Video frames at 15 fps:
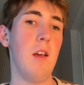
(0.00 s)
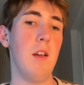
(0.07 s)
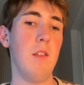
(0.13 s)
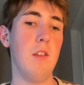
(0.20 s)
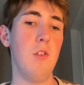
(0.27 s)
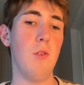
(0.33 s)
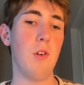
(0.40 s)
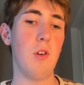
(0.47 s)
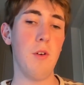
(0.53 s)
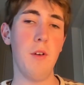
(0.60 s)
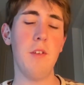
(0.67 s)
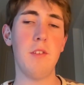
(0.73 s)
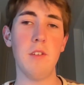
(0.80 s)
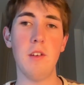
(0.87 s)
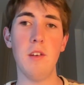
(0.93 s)
then your
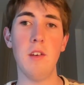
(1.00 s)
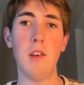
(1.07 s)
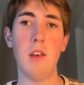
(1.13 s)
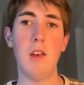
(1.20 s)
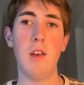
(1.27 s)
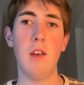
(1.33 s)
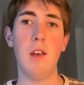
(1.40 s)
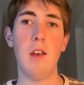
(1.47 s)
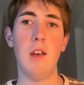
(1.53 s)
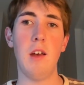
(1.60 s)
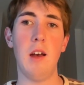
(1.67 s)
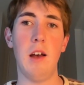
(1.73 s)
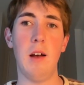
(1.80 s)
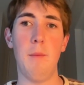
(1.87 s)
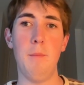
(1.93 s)
cursor
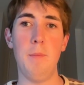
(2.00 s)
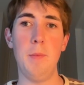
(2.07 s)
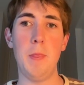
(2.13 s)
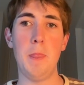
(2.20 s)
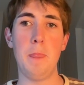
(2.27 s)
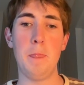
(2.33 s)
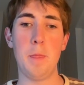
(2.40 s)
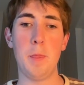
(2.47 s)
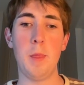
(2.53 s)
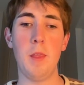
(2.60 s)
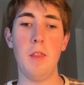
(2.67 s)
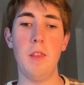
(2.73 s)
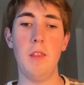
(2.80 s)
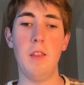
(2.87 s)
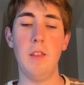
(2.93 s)

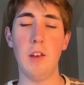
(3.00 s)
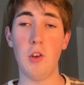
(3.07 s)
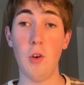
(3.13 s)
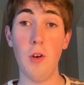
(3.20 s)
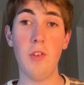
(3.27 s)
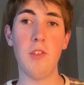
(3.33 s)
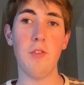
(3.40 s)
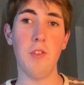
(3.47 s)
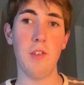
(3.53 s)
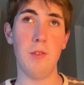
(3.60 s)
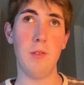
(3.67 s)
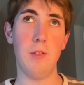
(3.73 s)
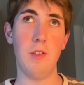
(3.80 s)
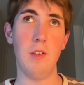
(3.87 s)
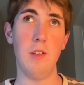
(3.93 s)
then the cursor
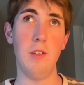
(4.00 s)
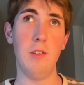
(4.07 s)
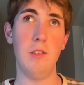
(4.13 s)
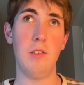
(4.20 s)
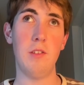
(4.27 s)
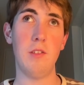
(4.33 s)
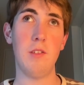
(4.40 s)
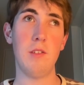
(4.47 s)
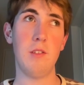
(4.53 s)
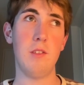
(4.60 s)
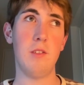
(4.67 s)
that is